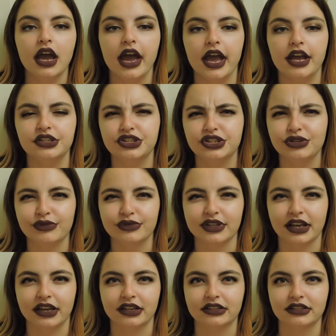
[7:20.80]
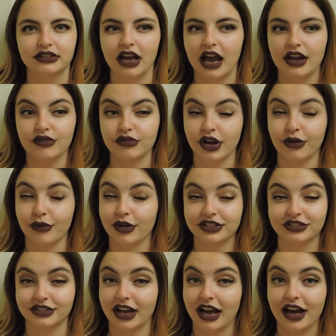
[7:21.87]
and she was like, I don't know
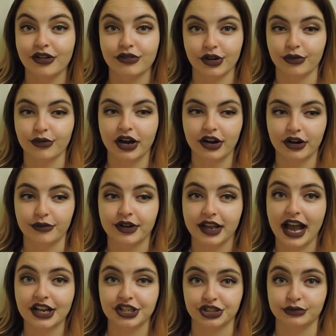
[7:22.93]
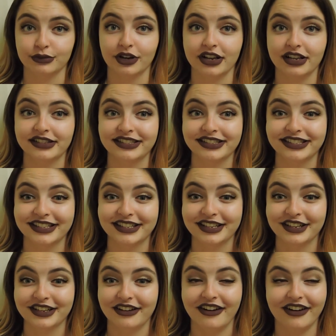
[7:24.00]
what her reaction was,
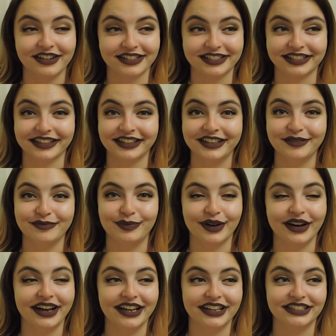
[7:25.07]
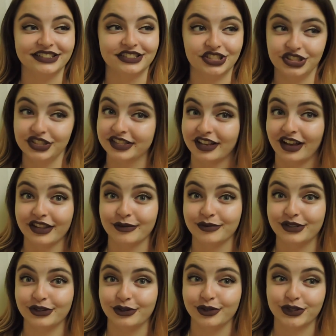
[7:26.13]
honestly, but she saw them
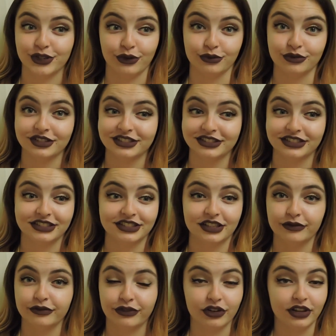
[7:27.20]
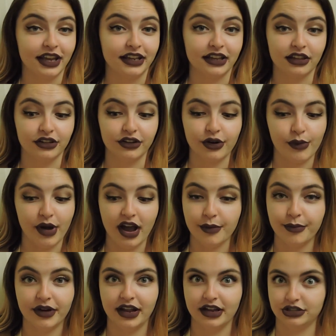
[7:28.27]
too, so for like a little
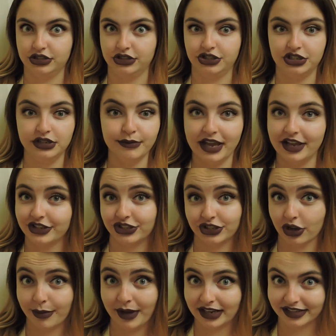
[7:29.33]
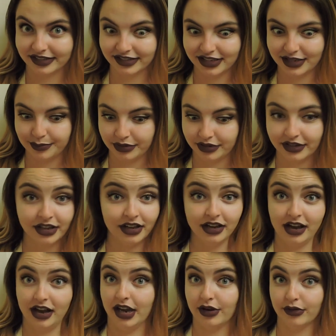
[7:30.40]
while, but she managed to go back to sleep.
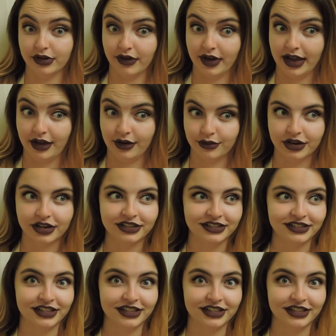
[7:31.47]
I don't know how,